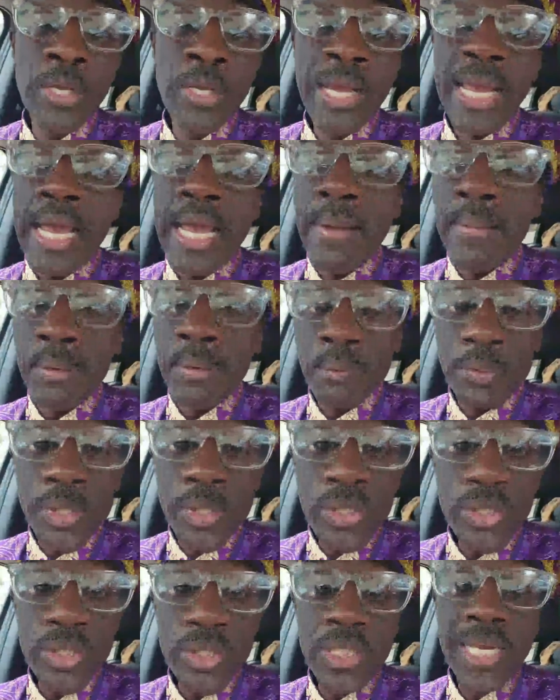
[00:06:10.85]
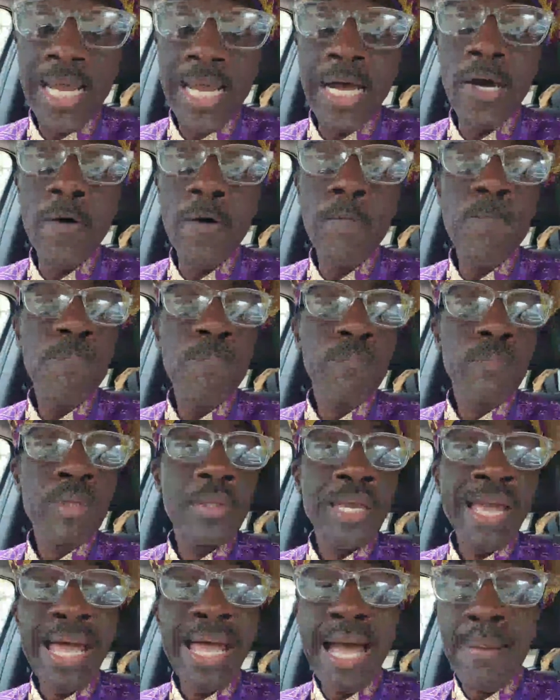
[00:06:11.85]
having reaching out,
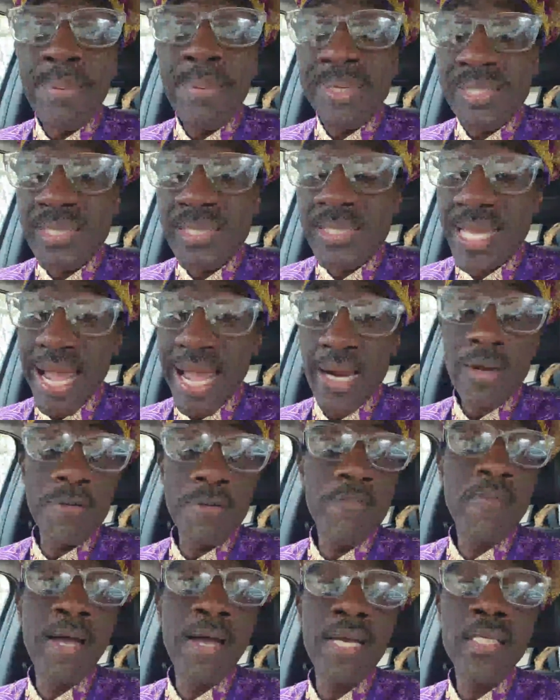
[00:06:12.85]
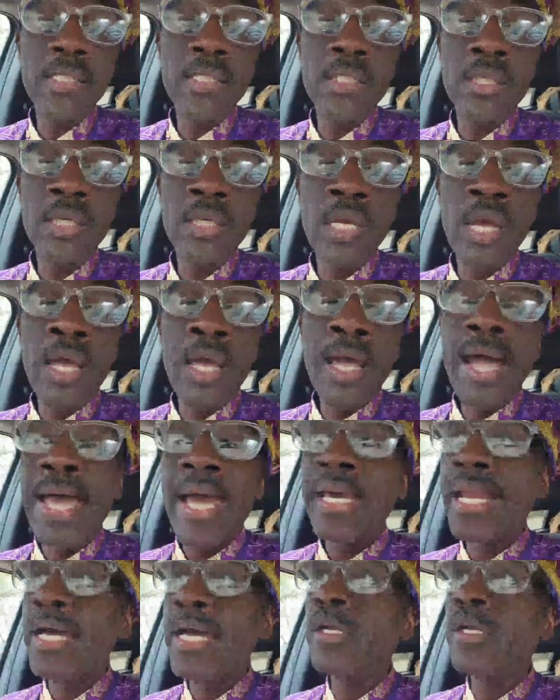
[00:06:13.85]
having sacrificing. And I